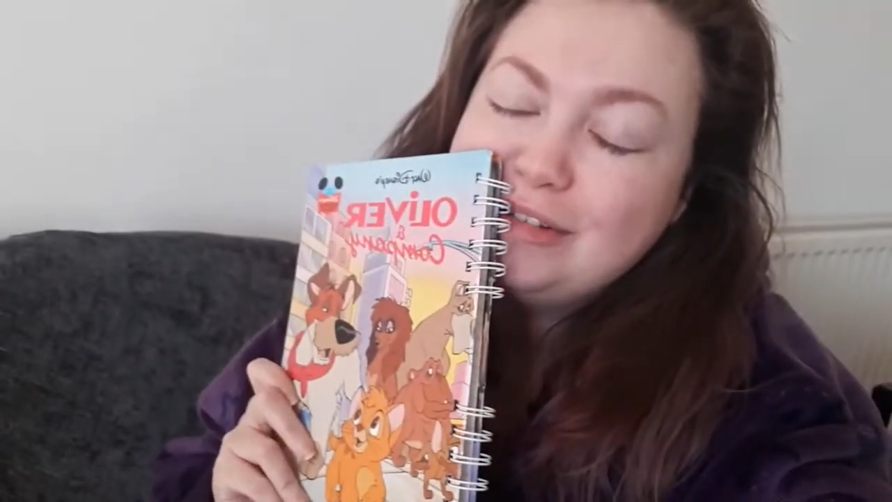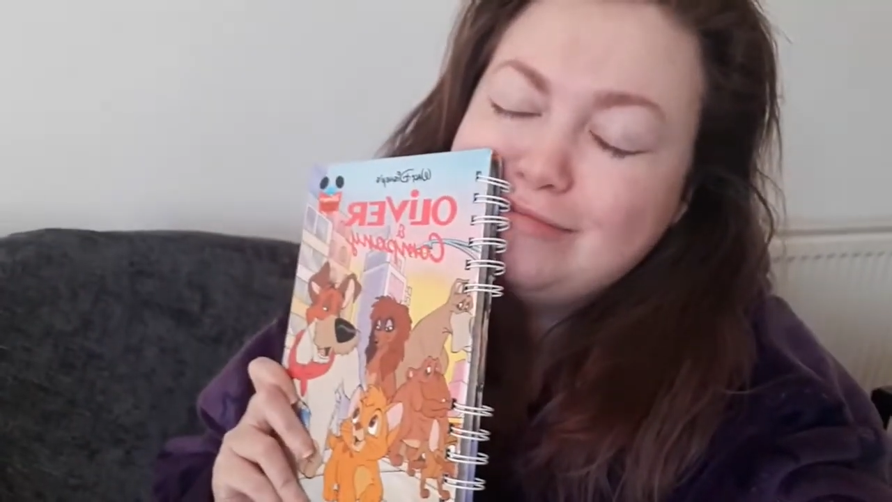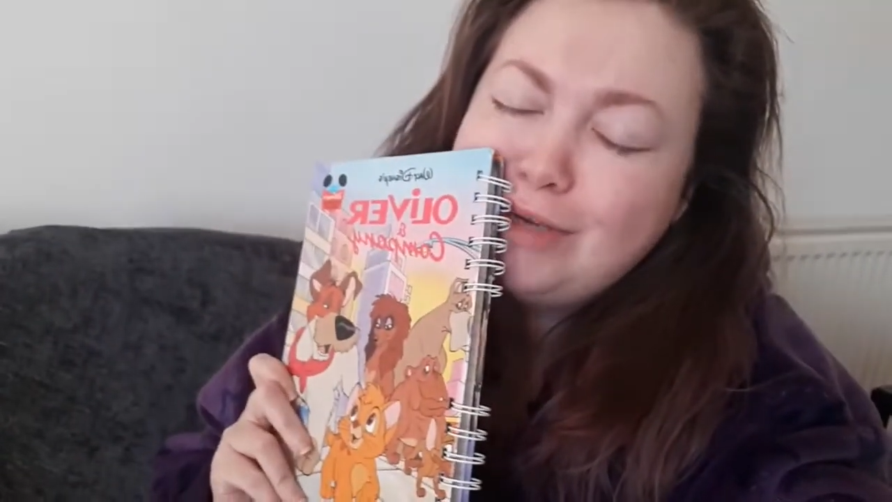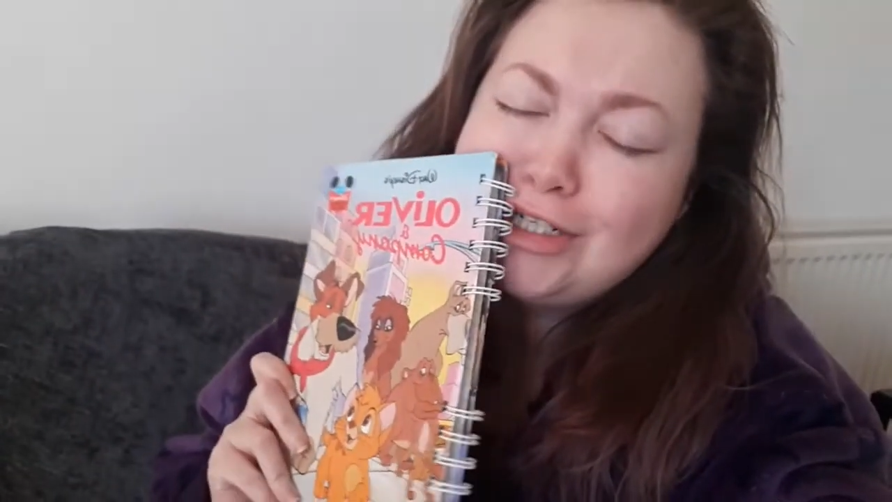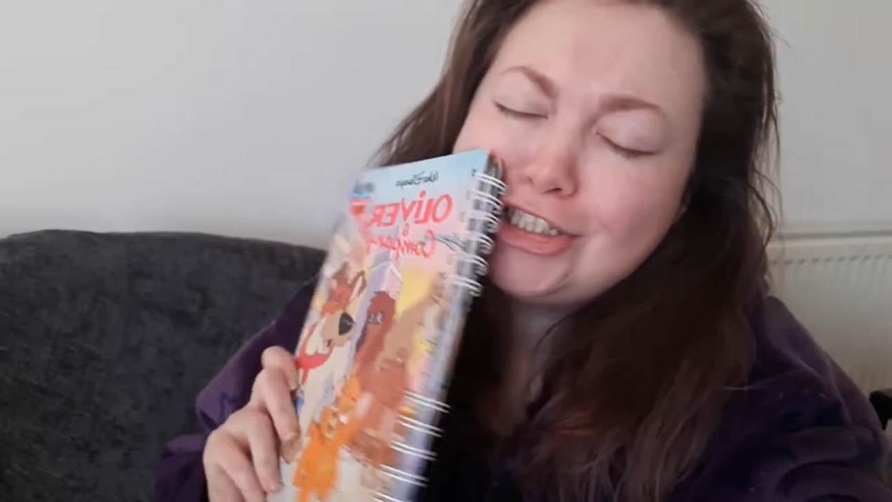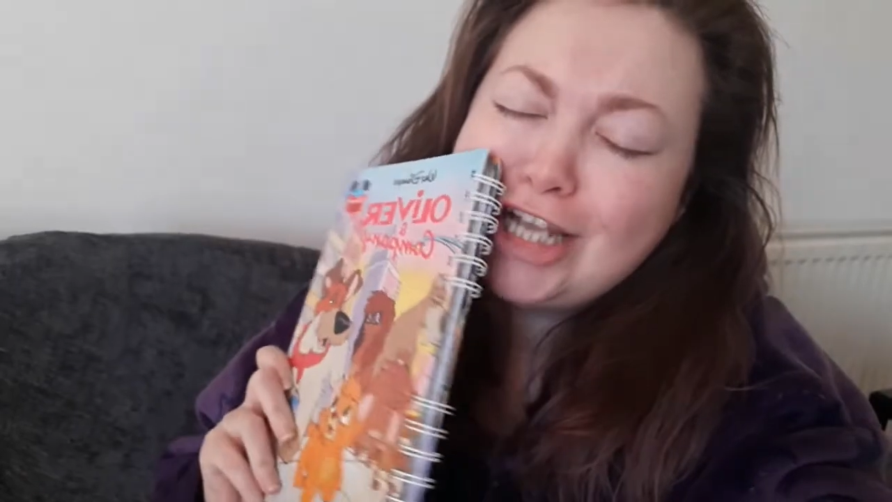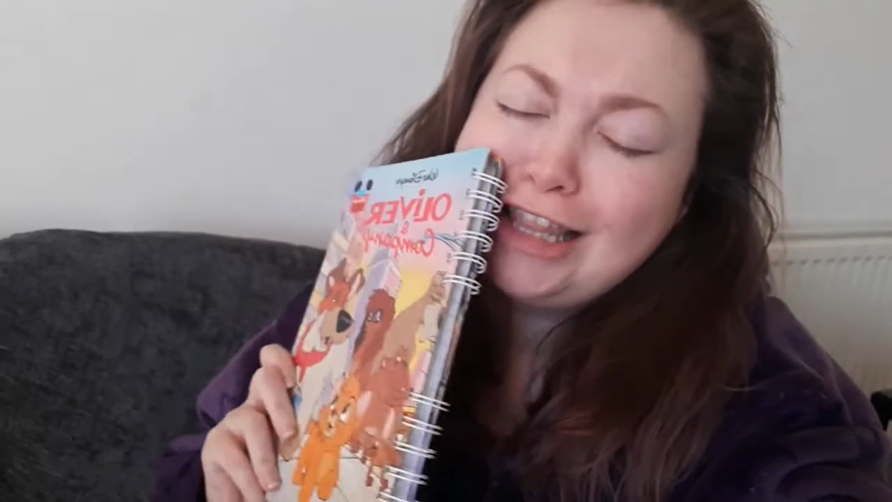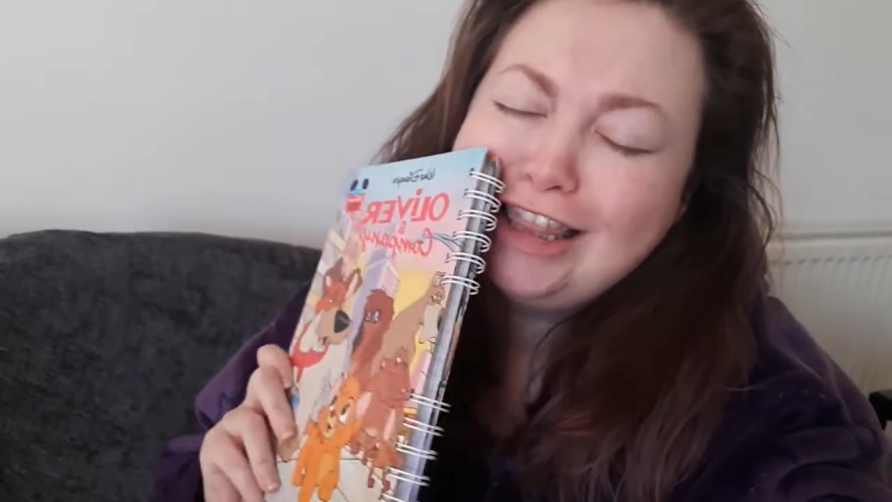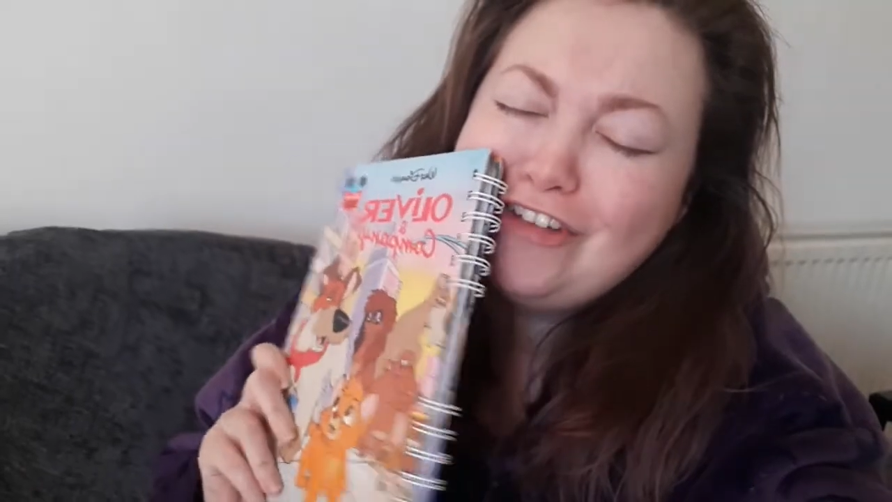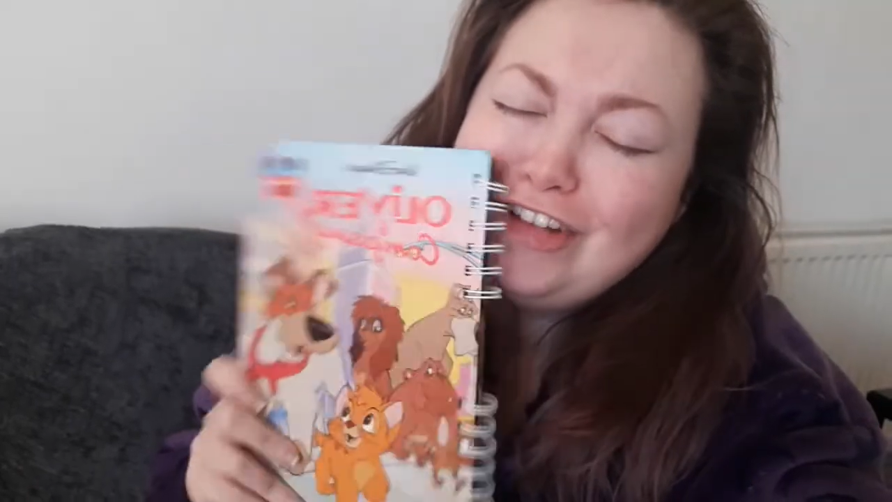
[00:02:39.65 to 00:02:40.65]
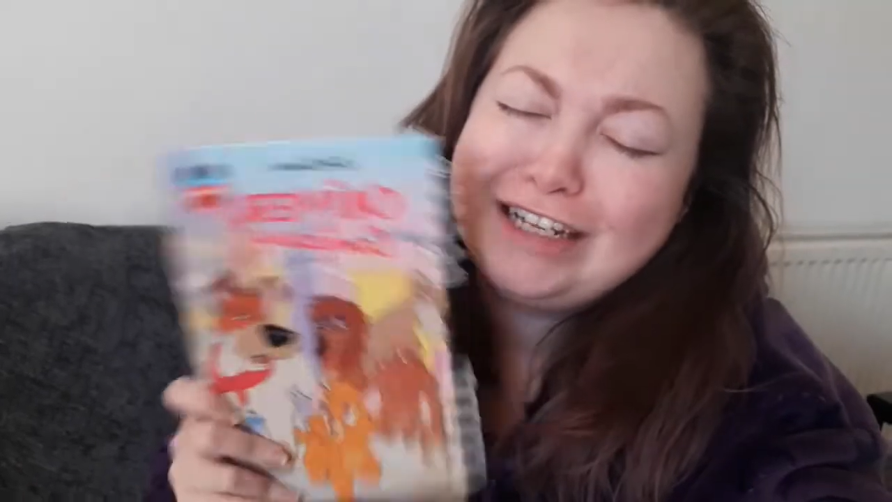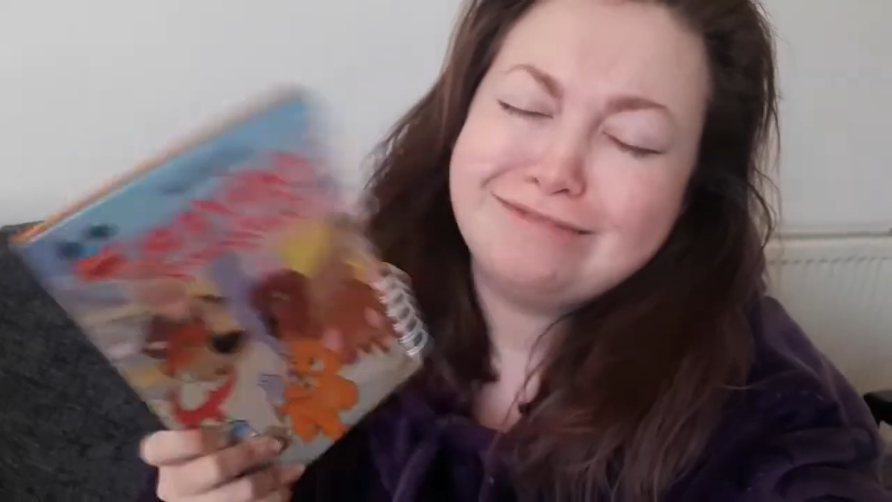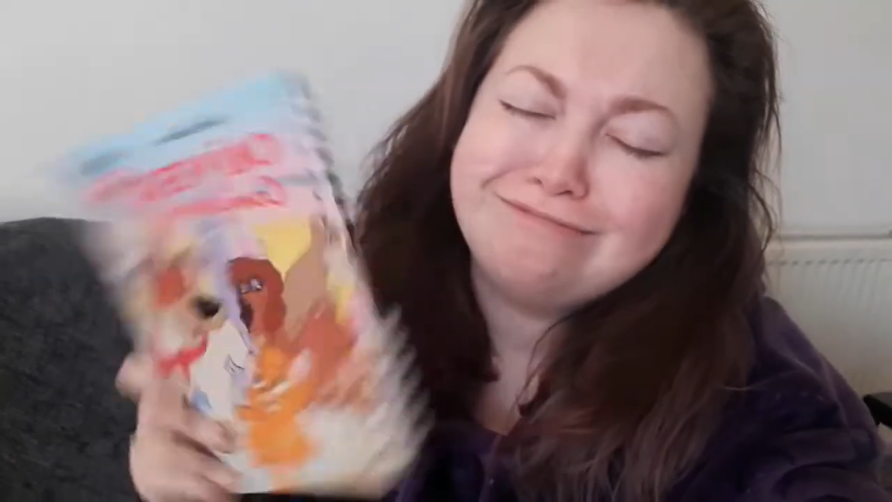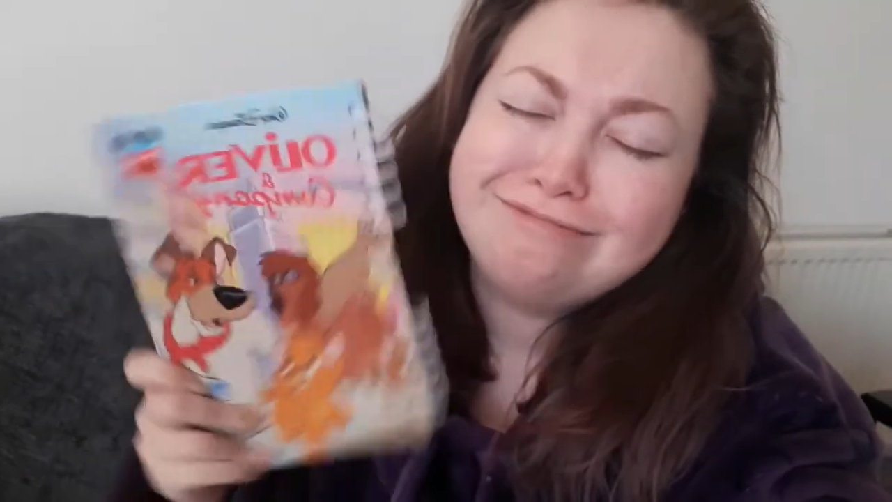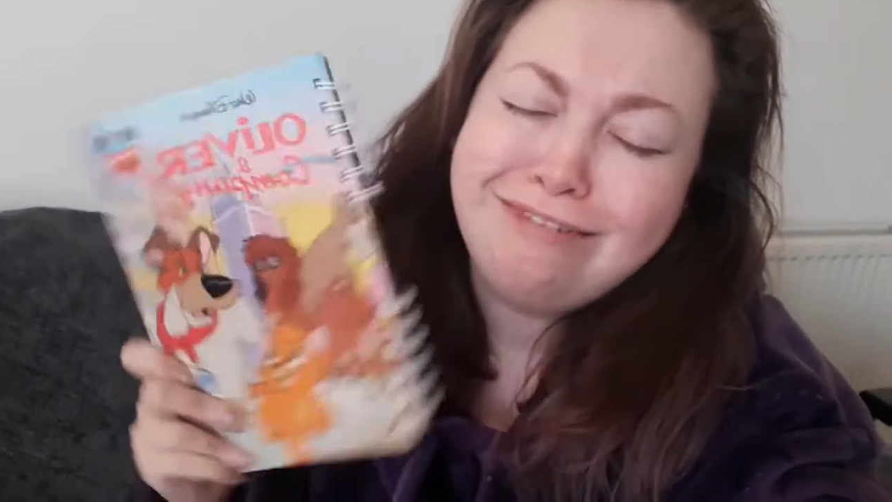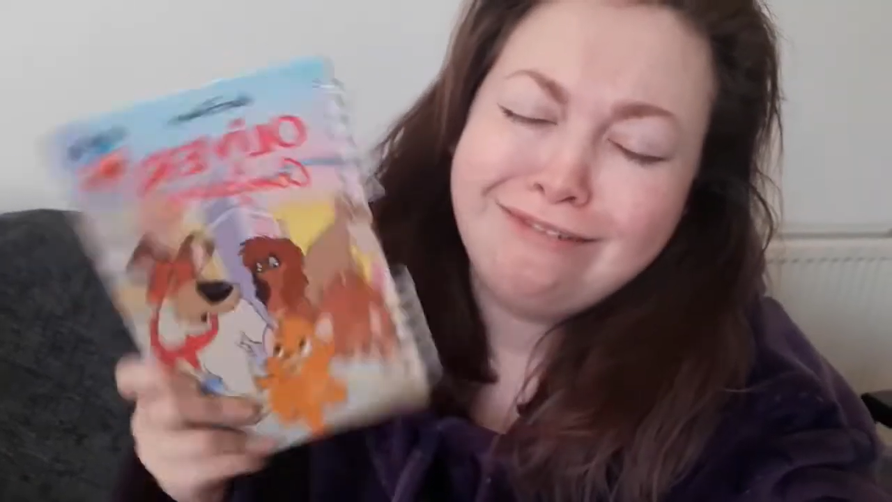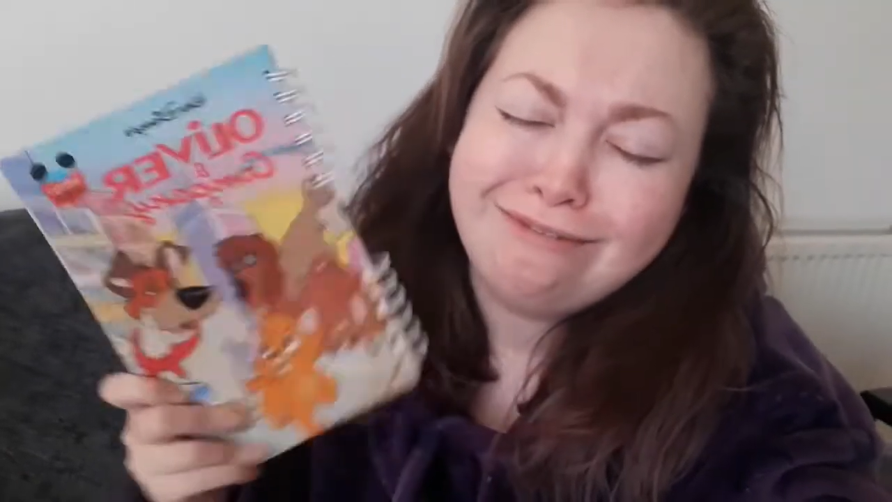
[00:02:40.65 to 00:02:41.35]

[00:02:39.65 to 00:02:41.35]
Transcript: much I love it.